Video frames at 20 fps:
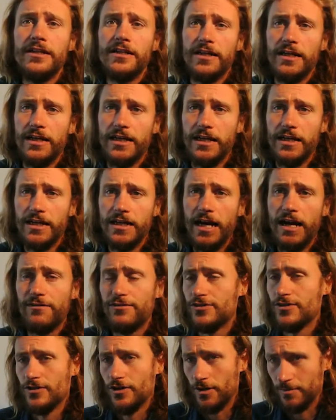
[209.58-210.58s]

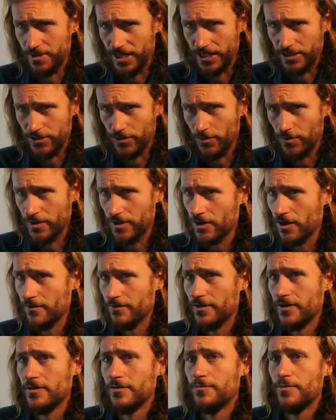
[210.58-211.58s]
have certain objects. So we
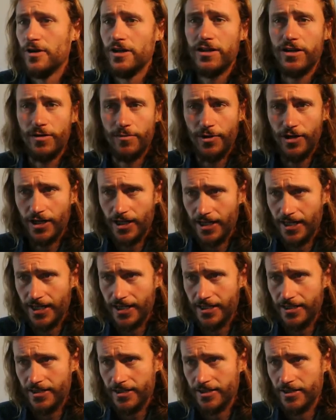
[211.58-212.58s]
cover polygon
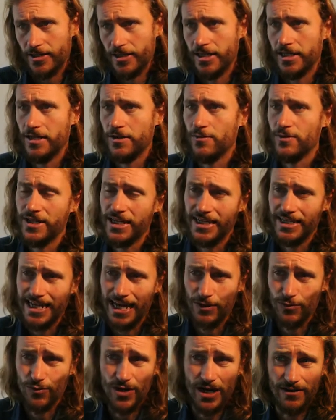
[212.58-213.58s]
modeling. Within
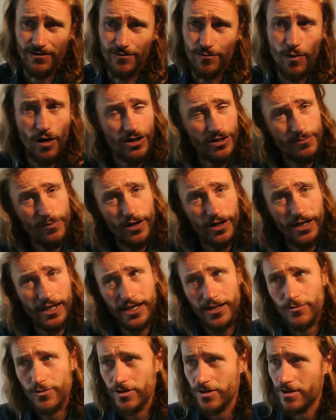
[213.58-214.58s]
that we have box
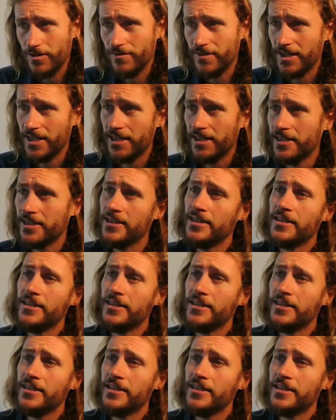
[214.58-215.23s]
modeling we're covering.